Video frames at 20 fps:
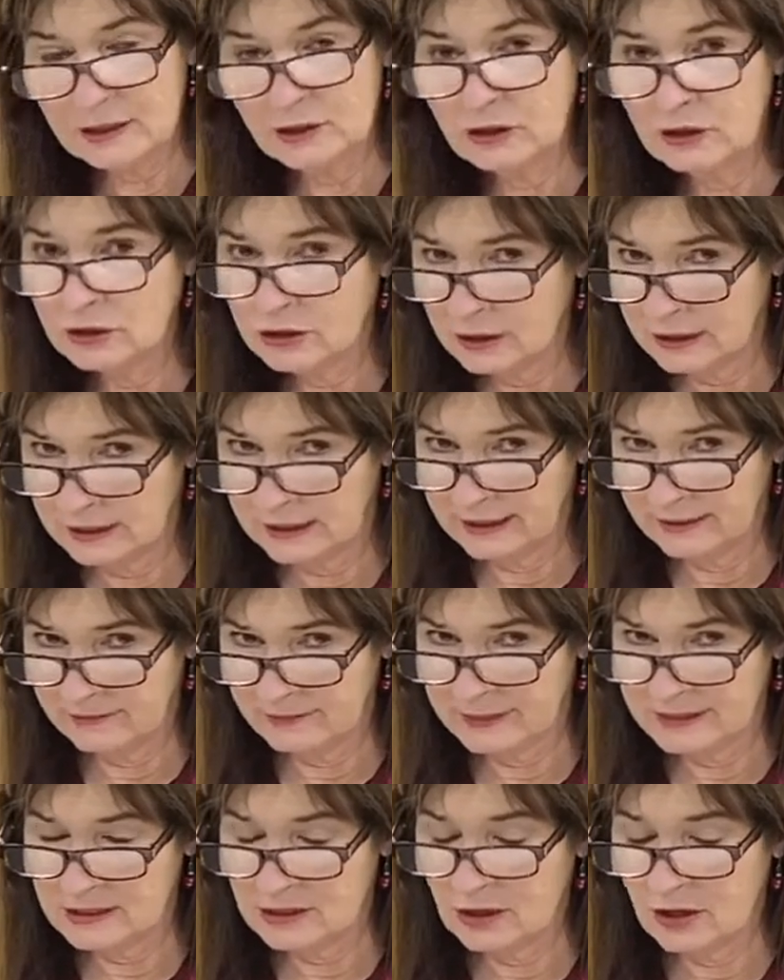could have
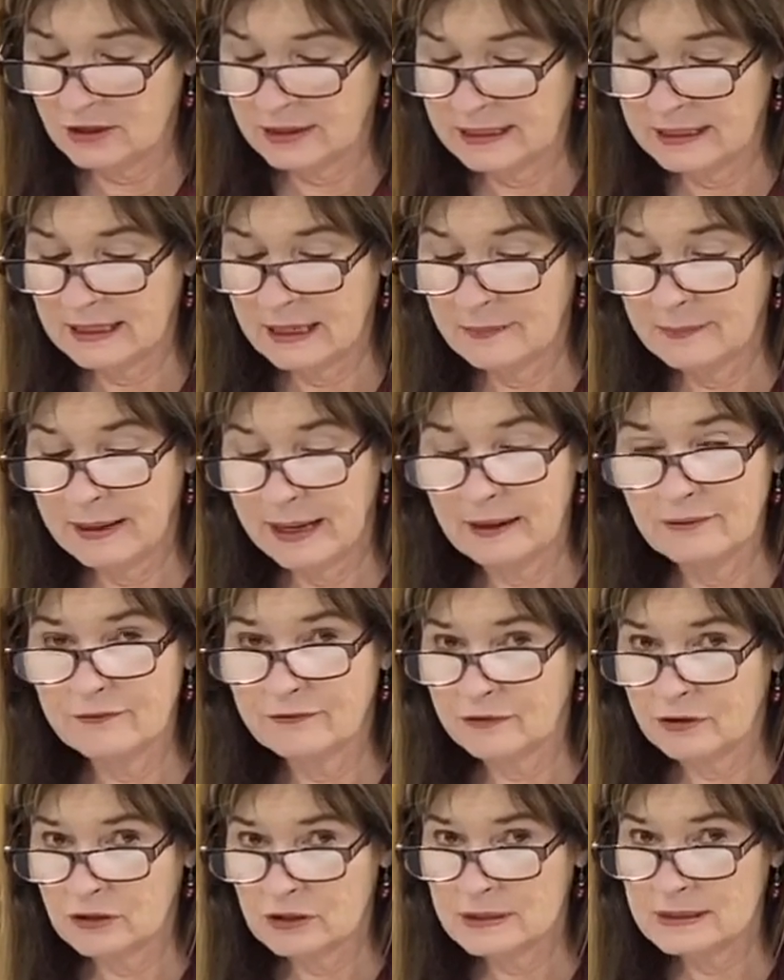been talking about
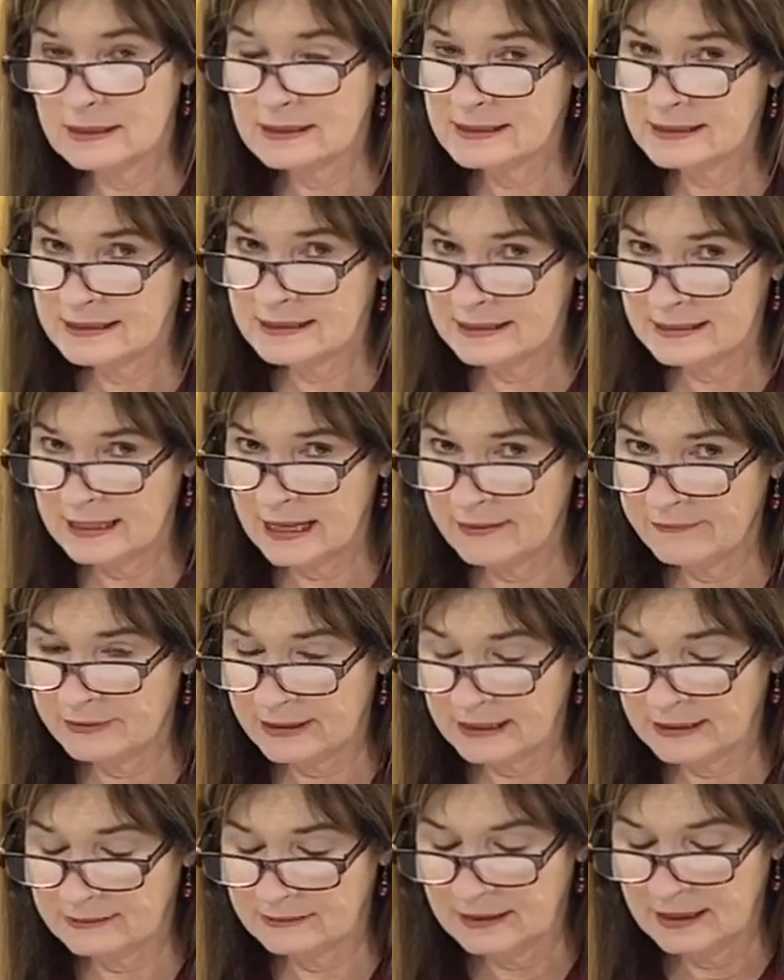verse 7.
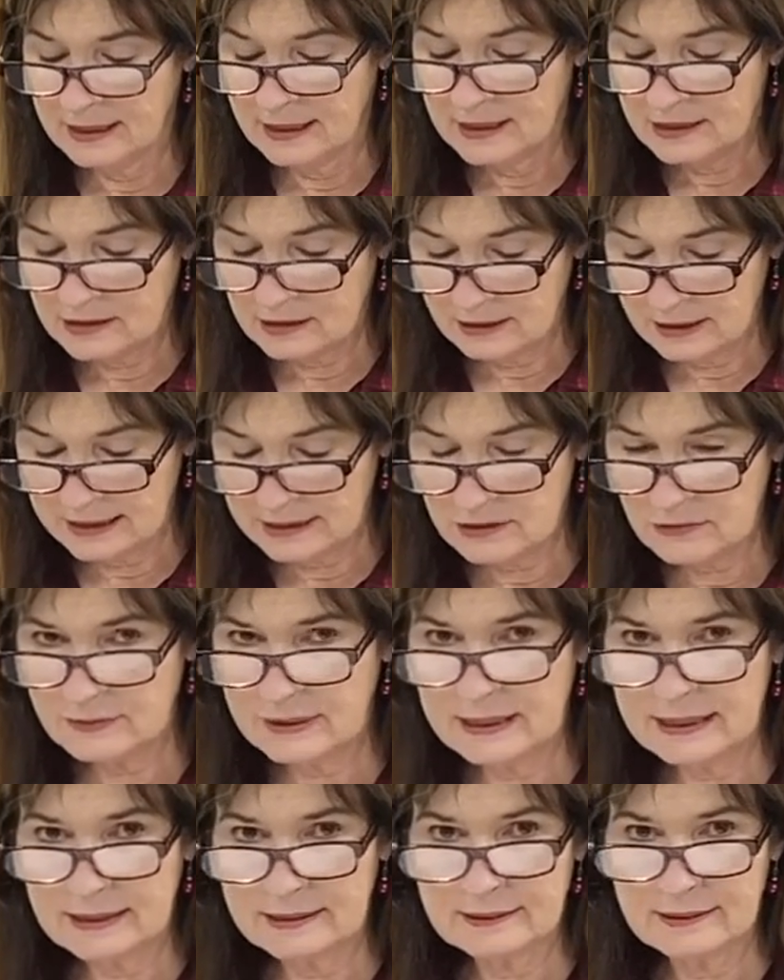So let's read
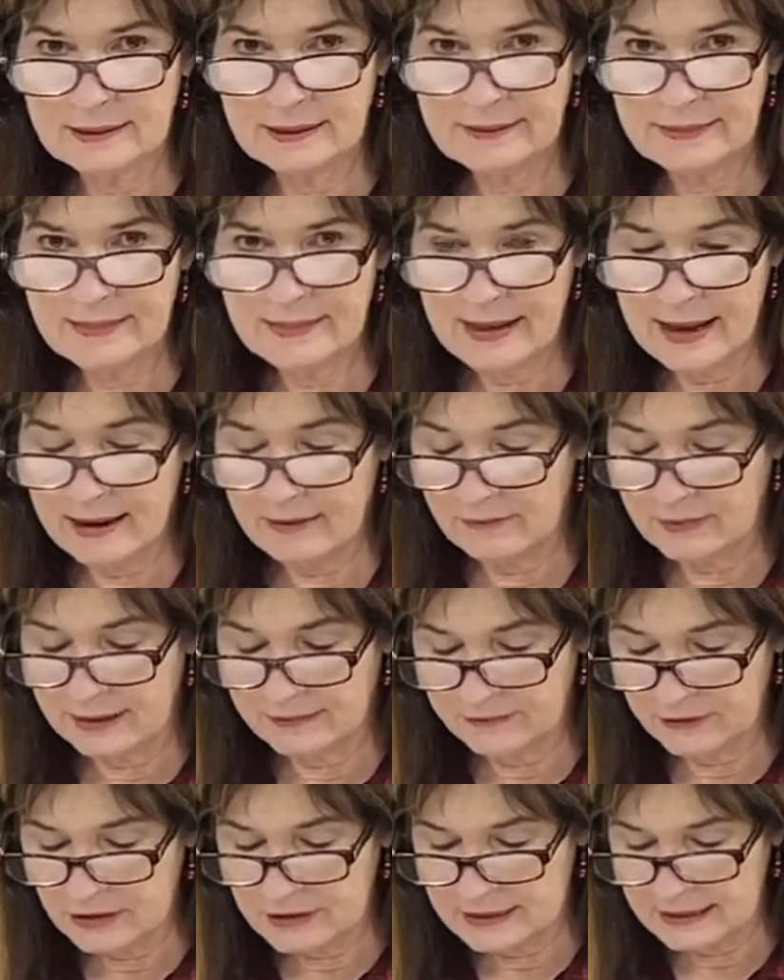it in that way.
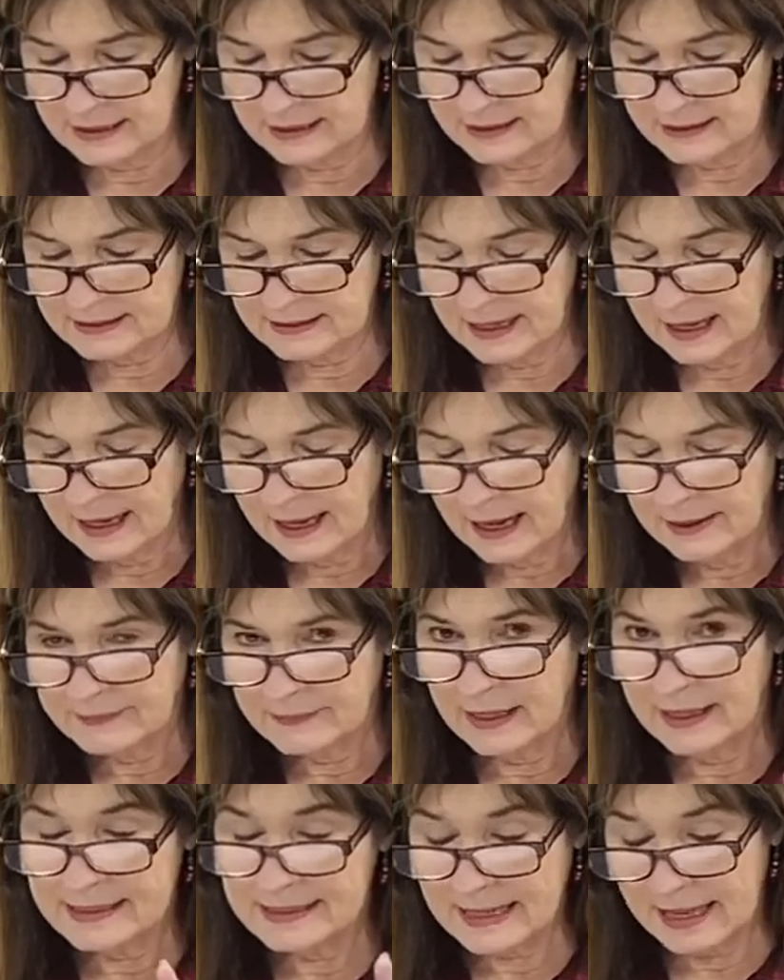Verse 6,
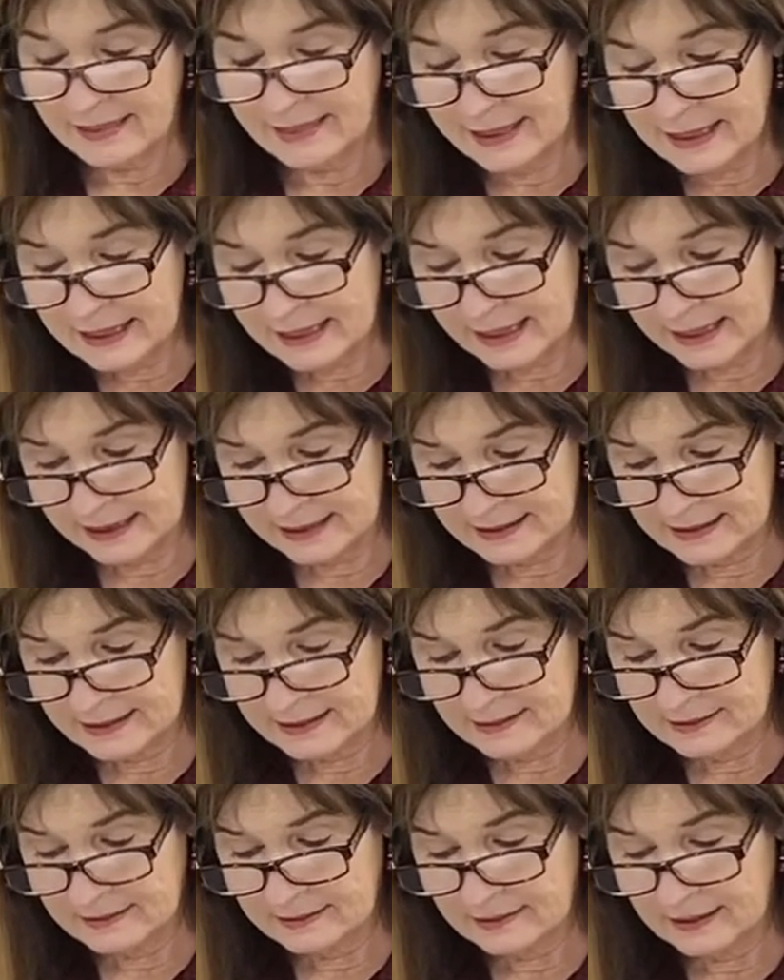now I say
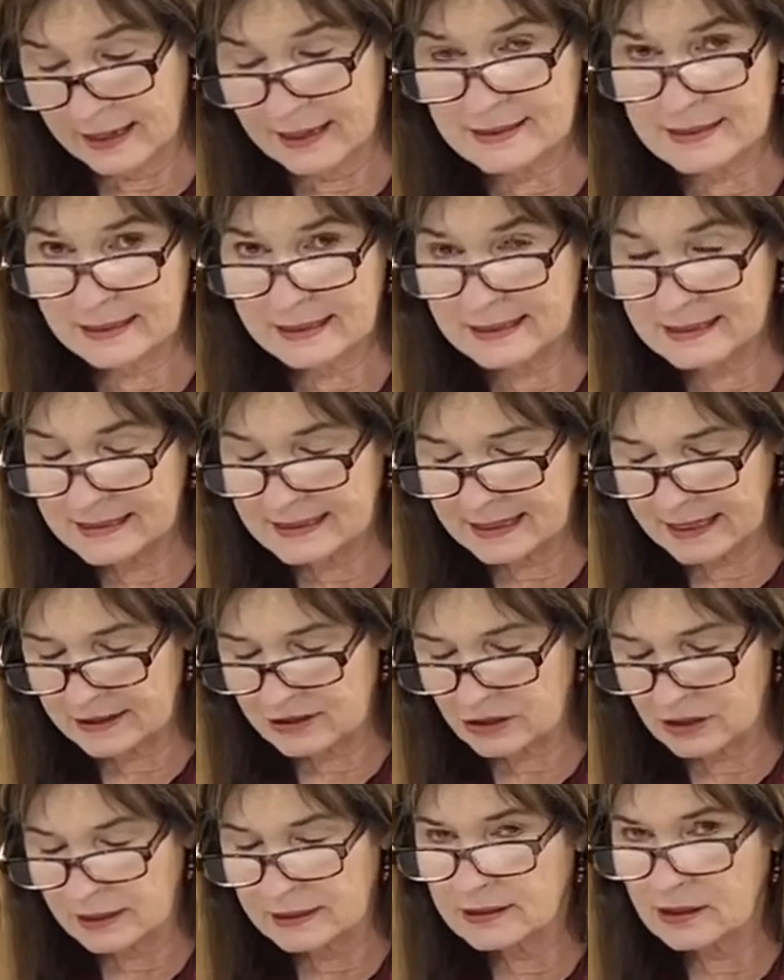this as a
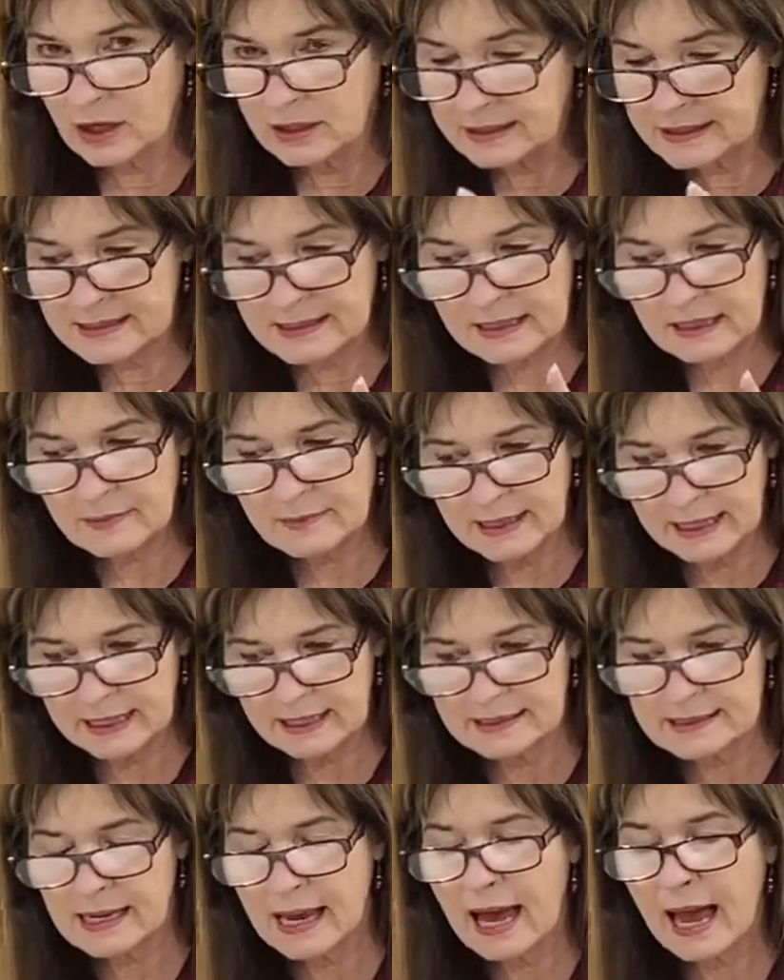concession, not as a command.
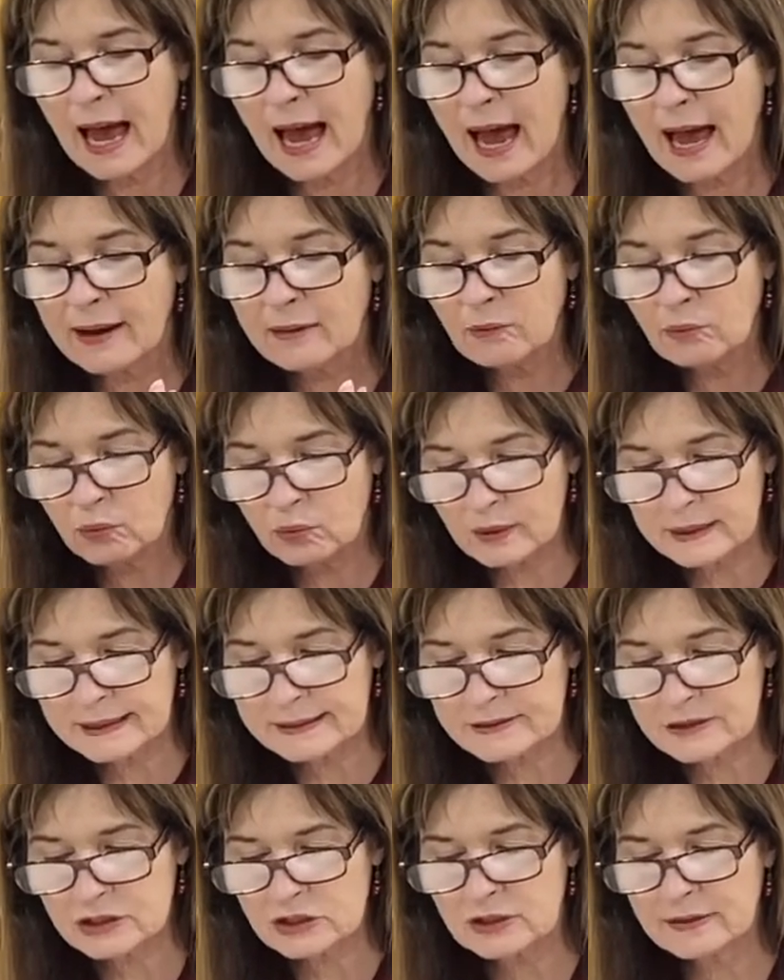I
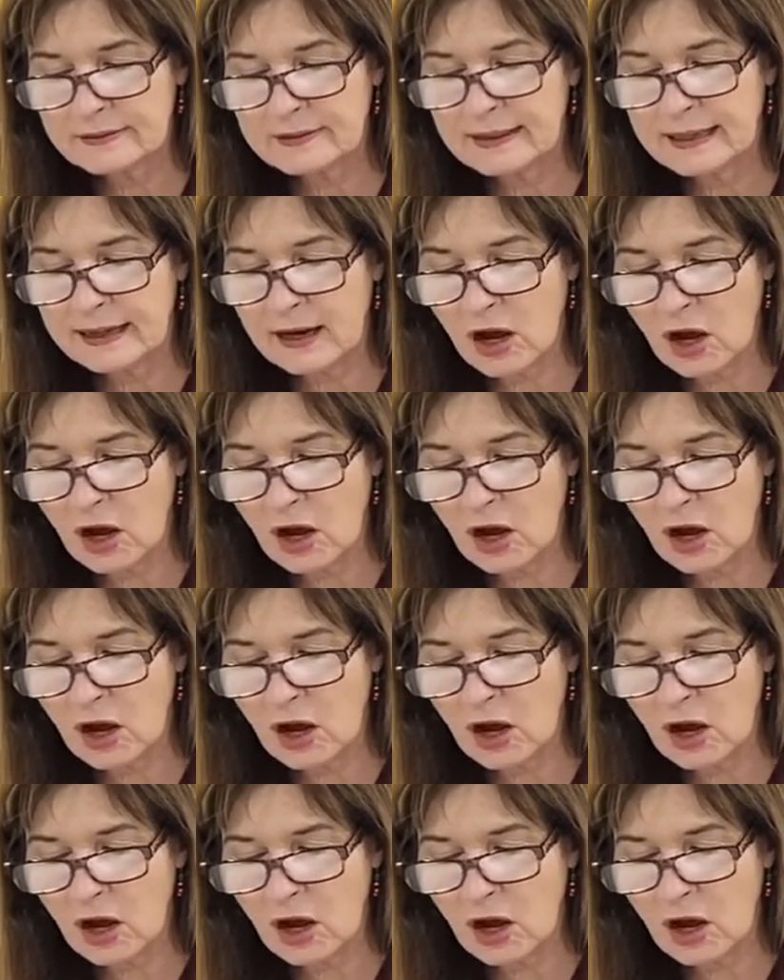wish that